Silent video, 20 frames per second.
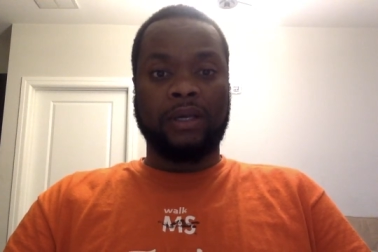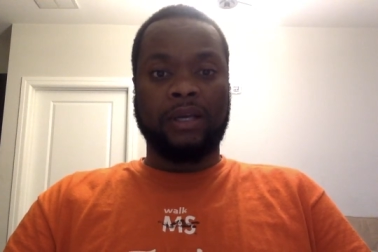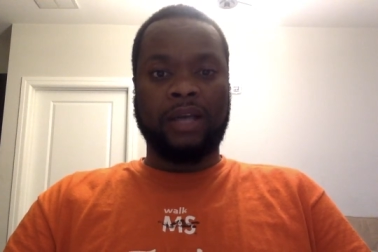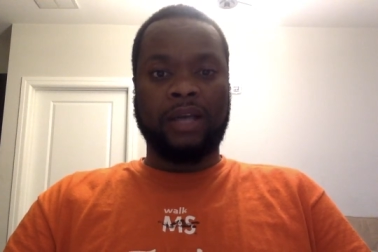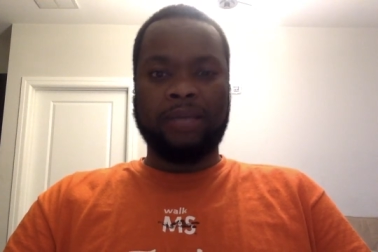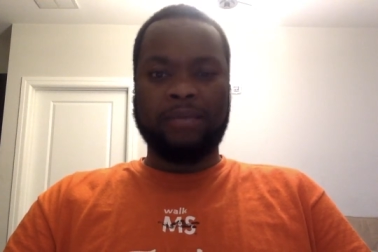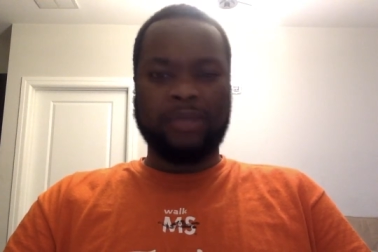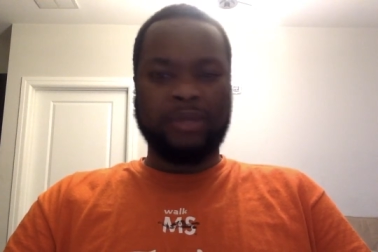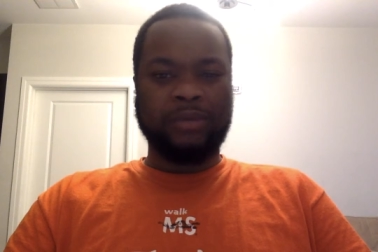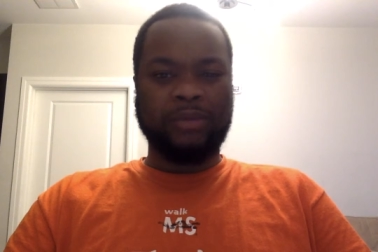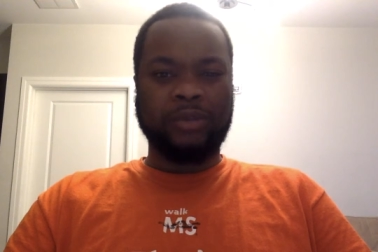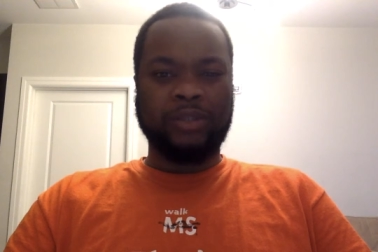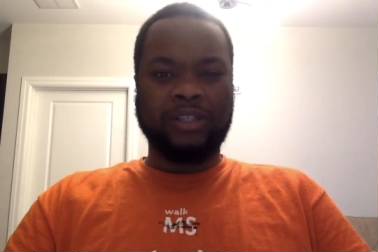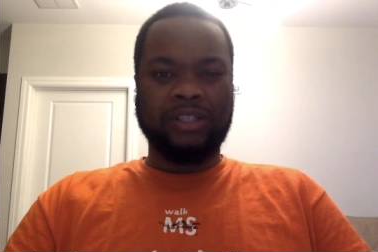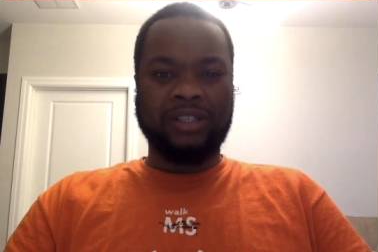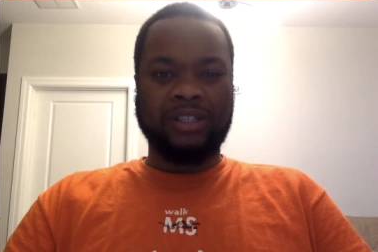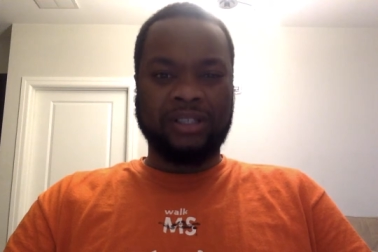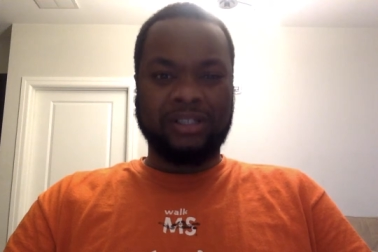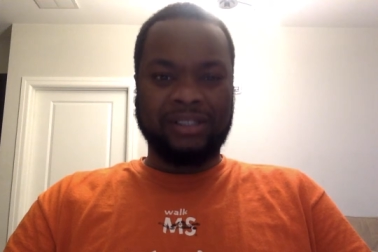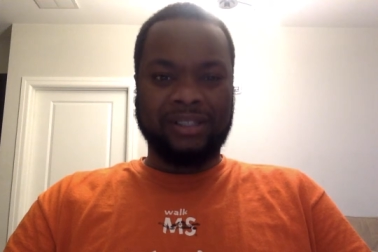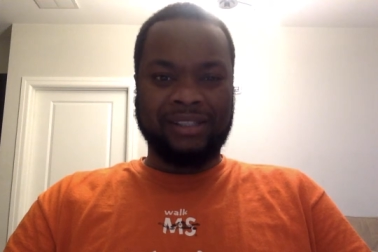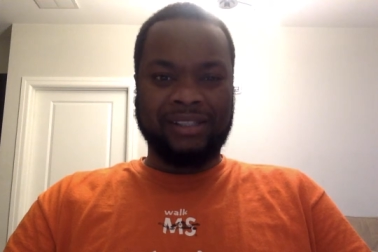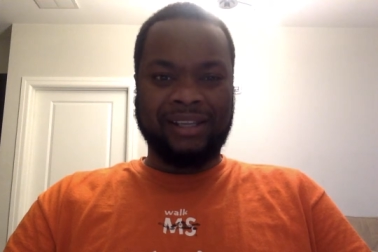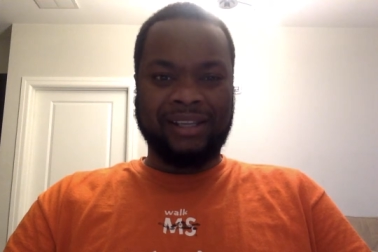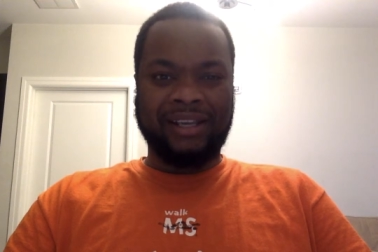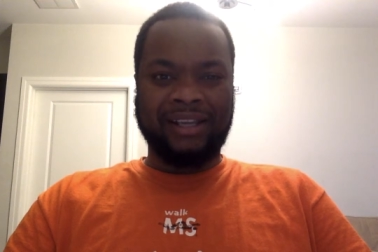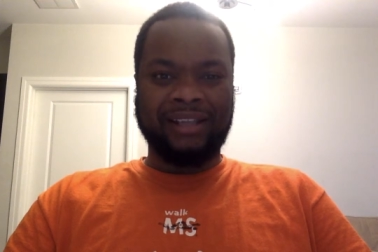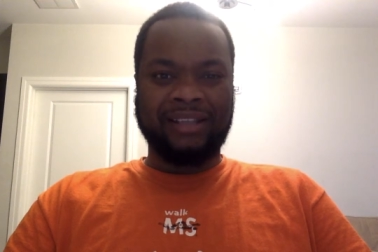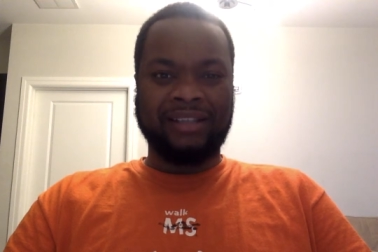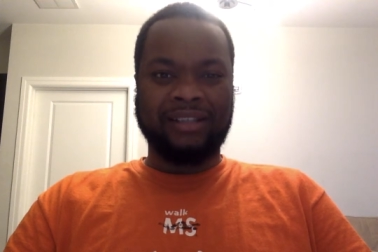And people couldn't
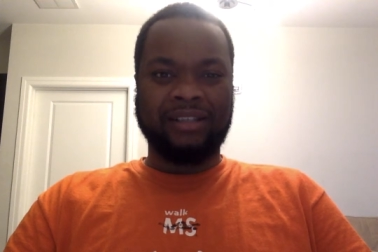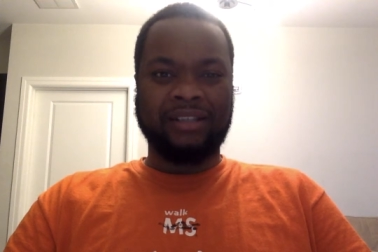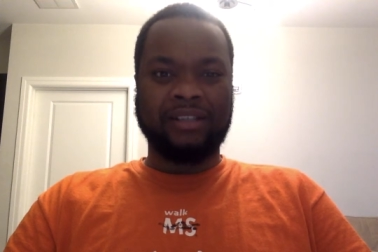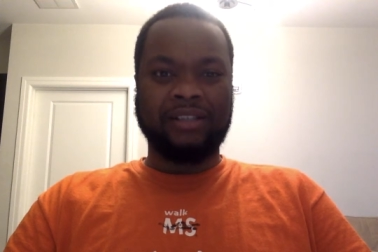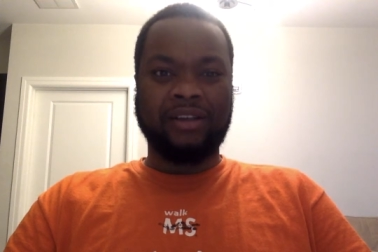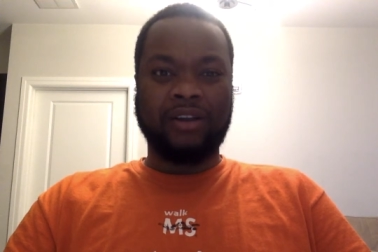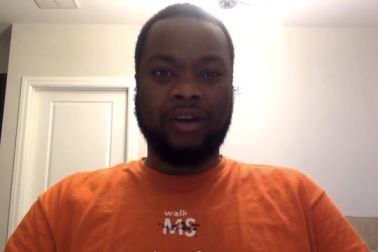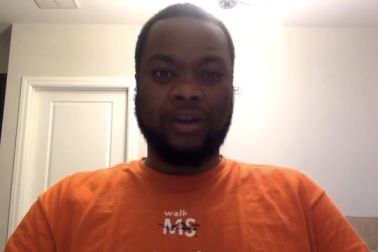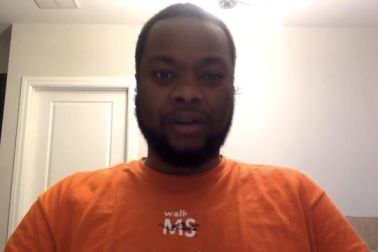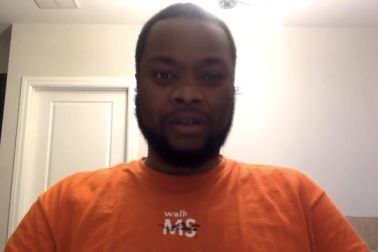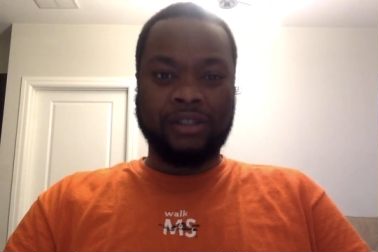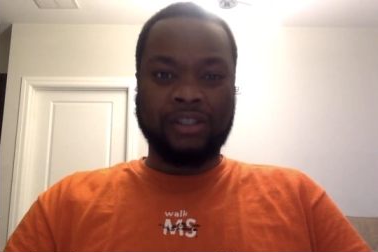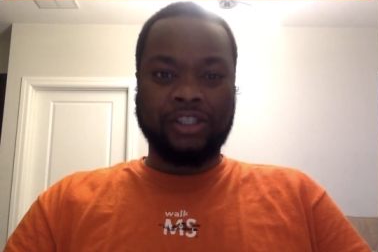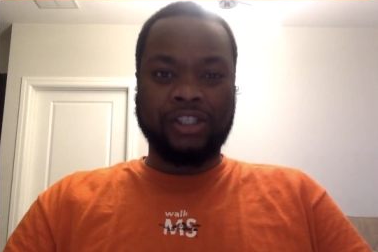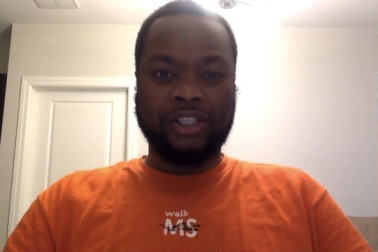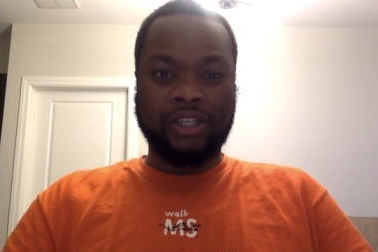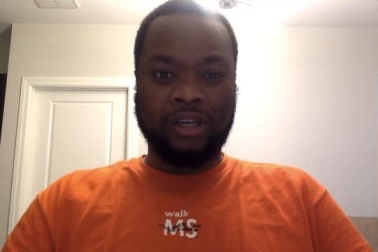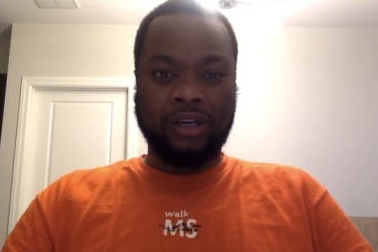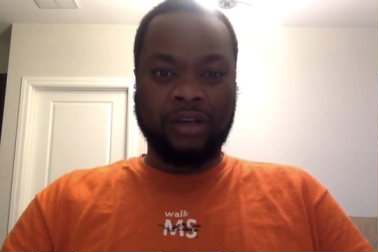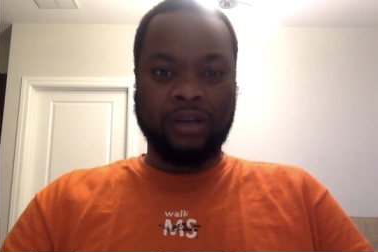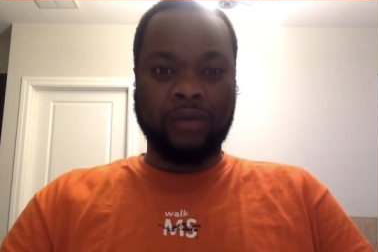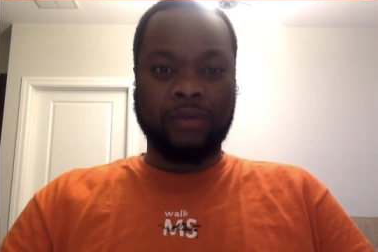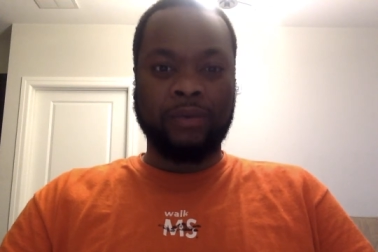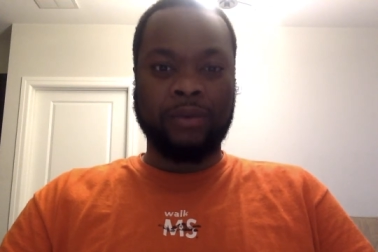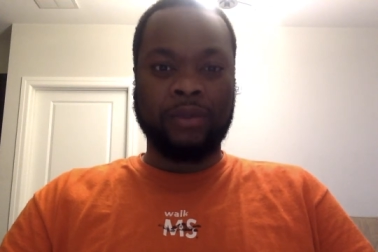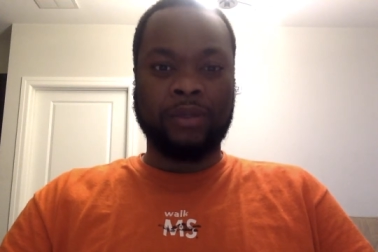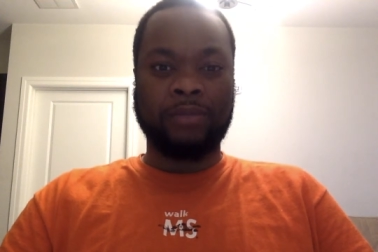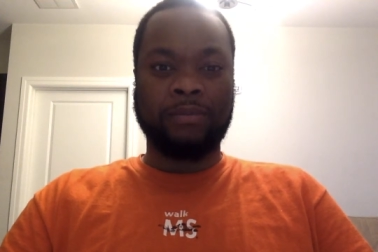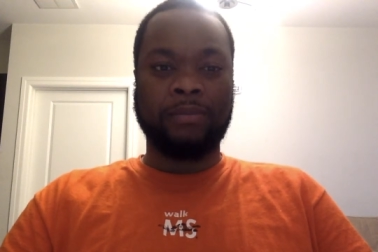understand it. It's hard to share with